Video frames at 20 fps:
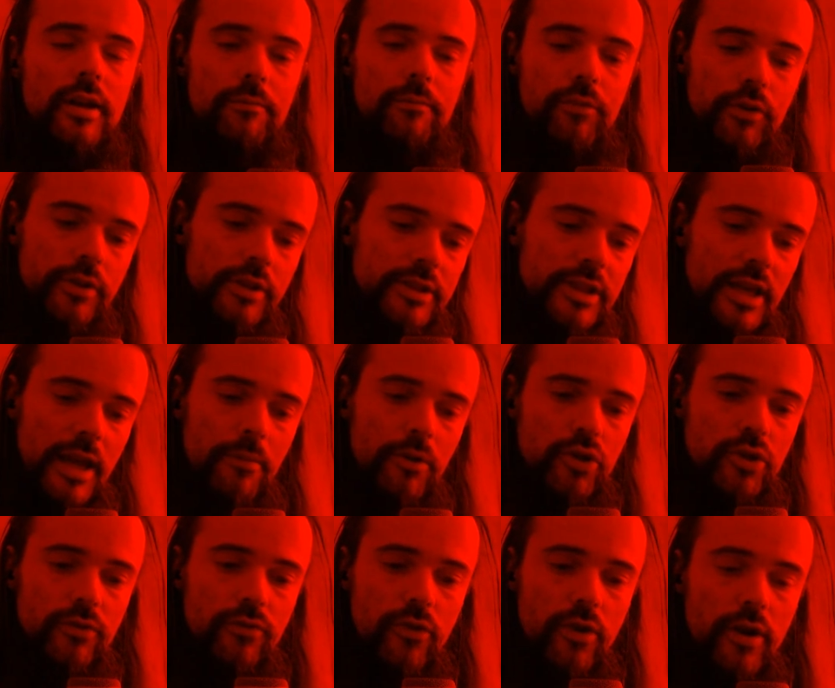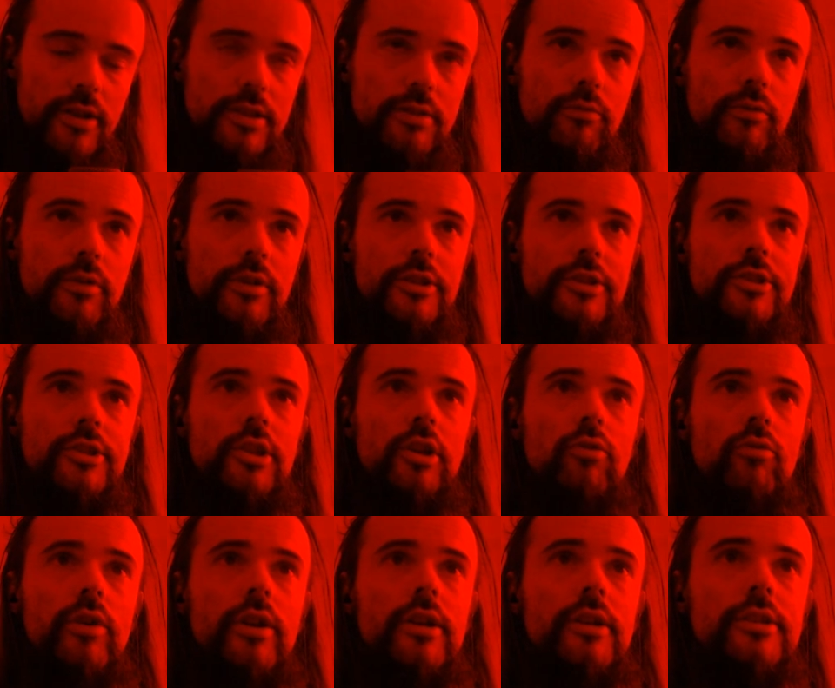For the damage, of course, you will need
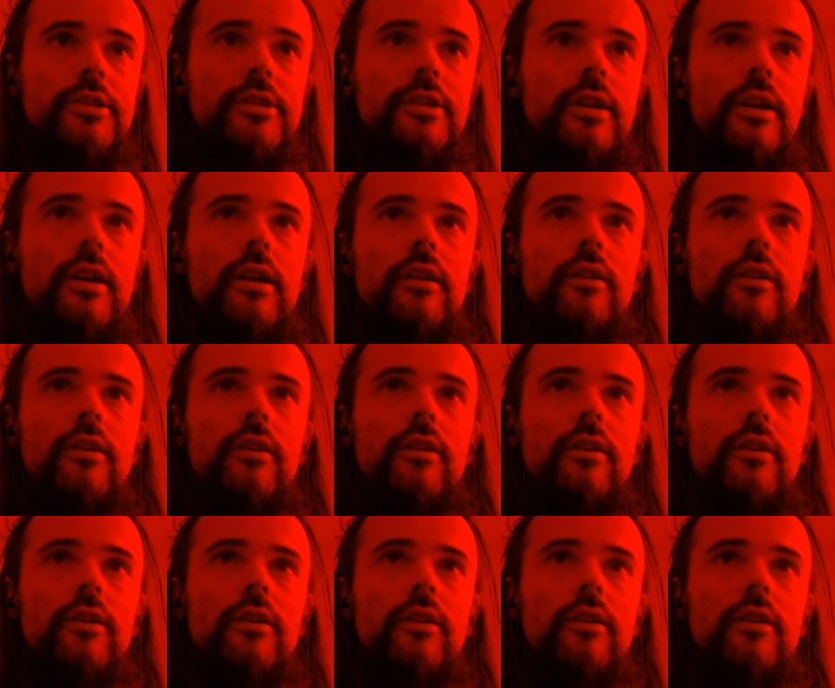steel rings.